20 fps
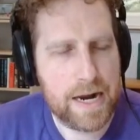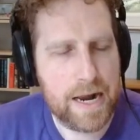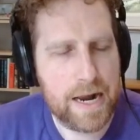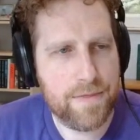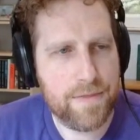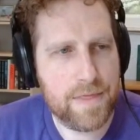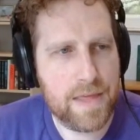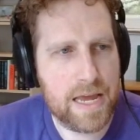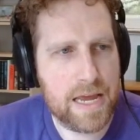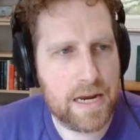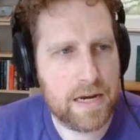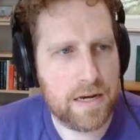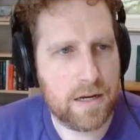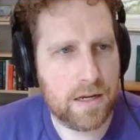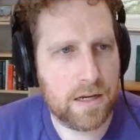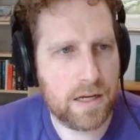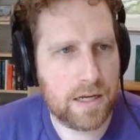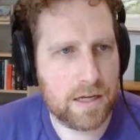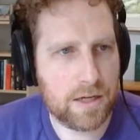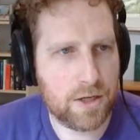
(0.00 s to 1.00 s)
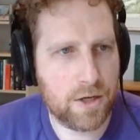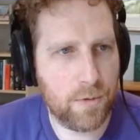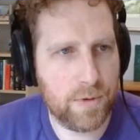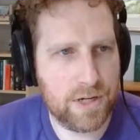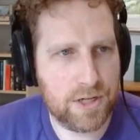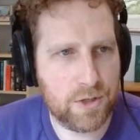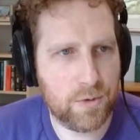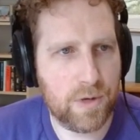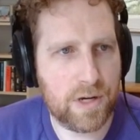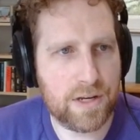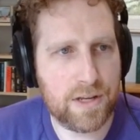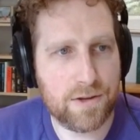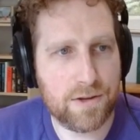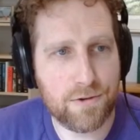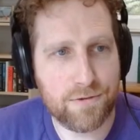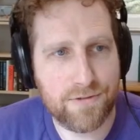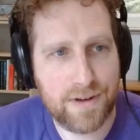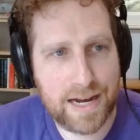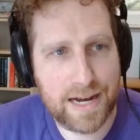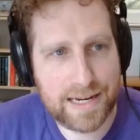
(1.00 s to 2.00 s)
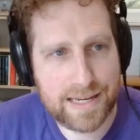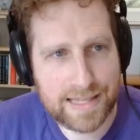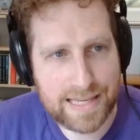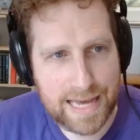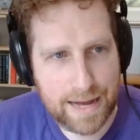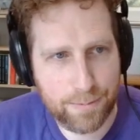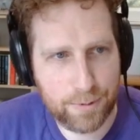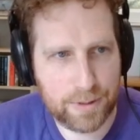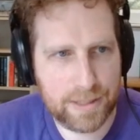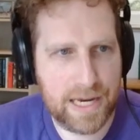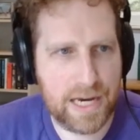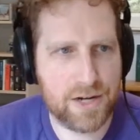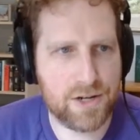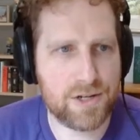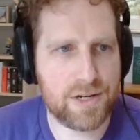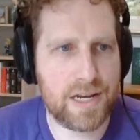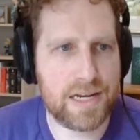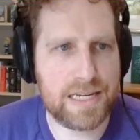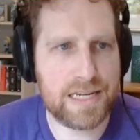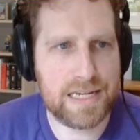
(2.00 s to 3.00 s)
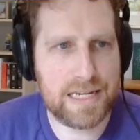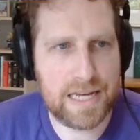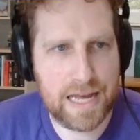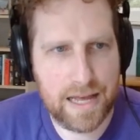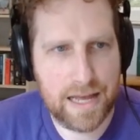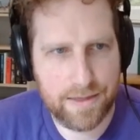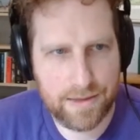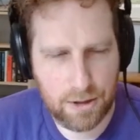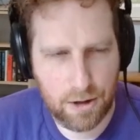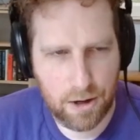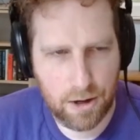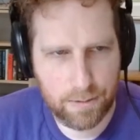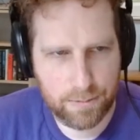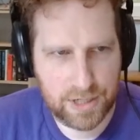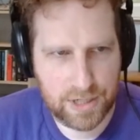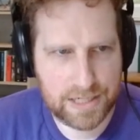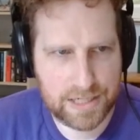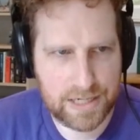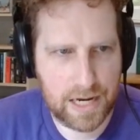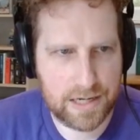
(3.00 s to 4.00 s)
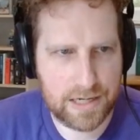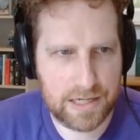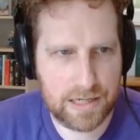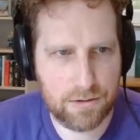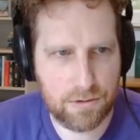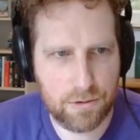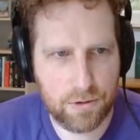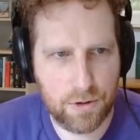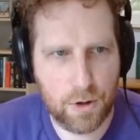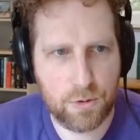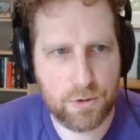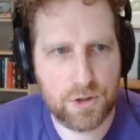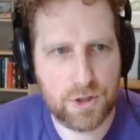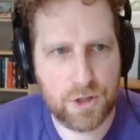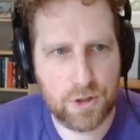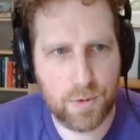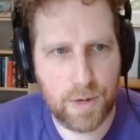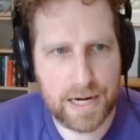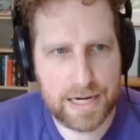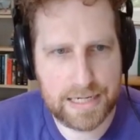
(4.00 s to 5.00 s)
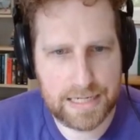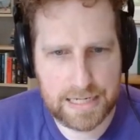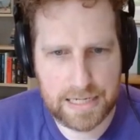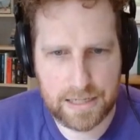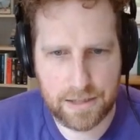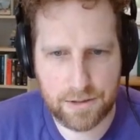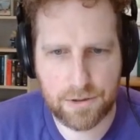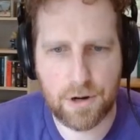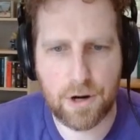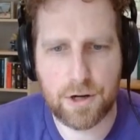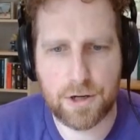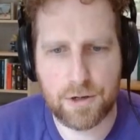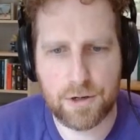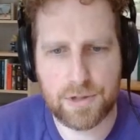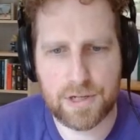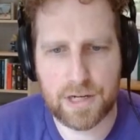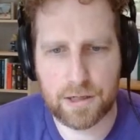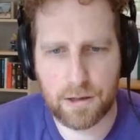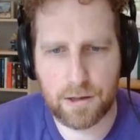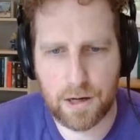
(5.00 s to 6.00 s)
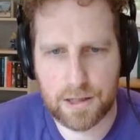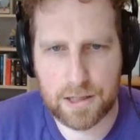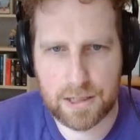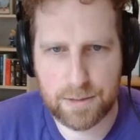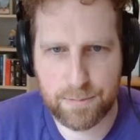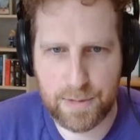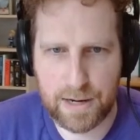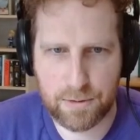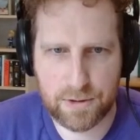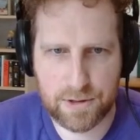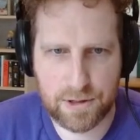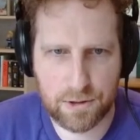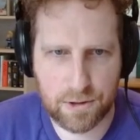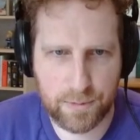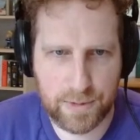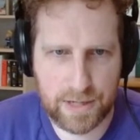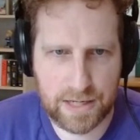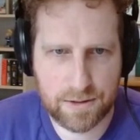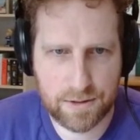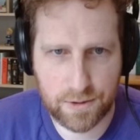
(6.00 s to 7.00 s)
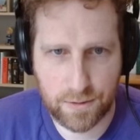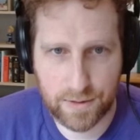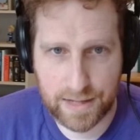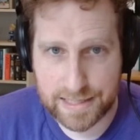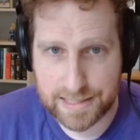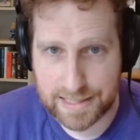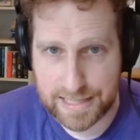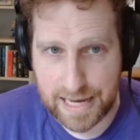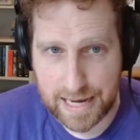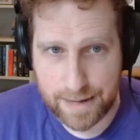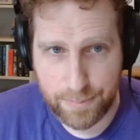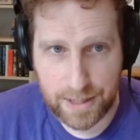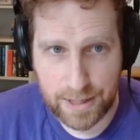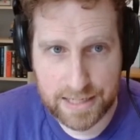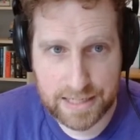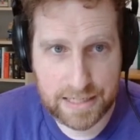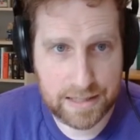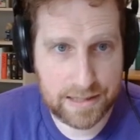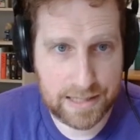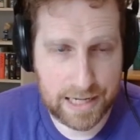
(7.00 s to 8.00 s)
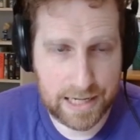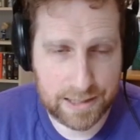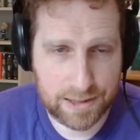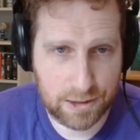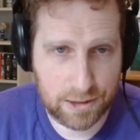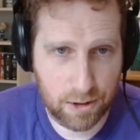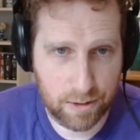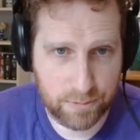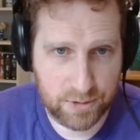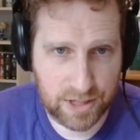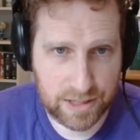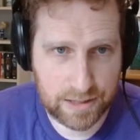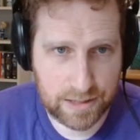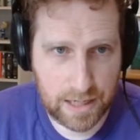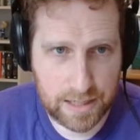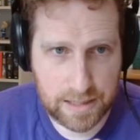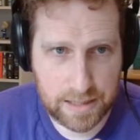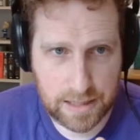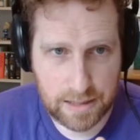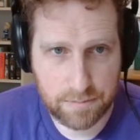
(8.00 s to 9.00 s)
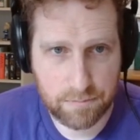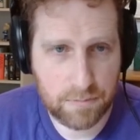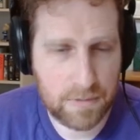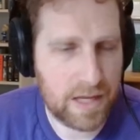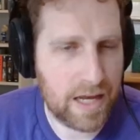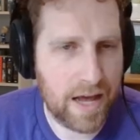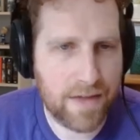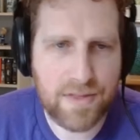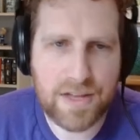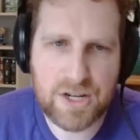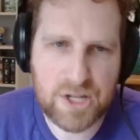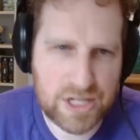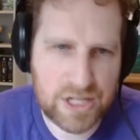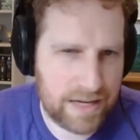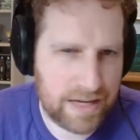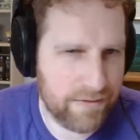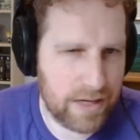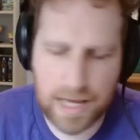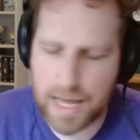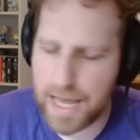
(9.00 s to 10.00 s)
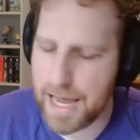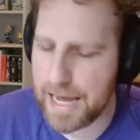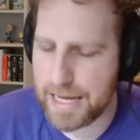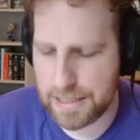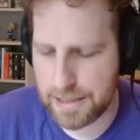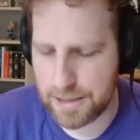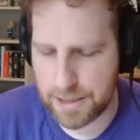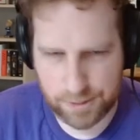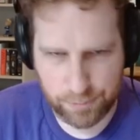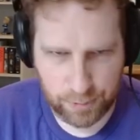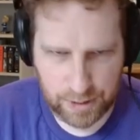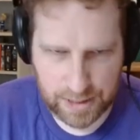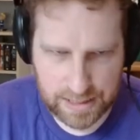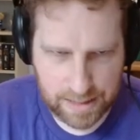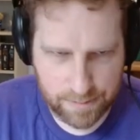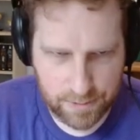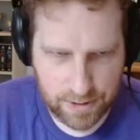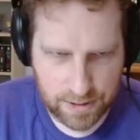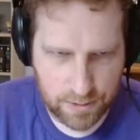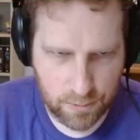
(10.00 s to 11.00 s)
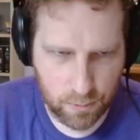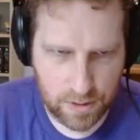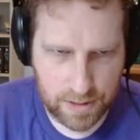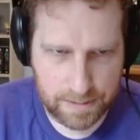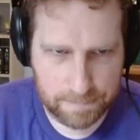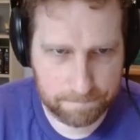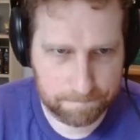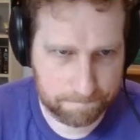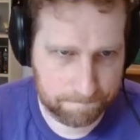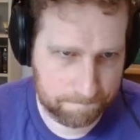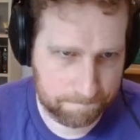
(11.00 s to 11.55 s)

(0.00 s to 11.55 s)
and then go into it and you'll find the application ID and the object ID. Those two IDs are used in a of these PowerShell commands. So that's the app ID, that's the object ID. And then just give it any display name that you want.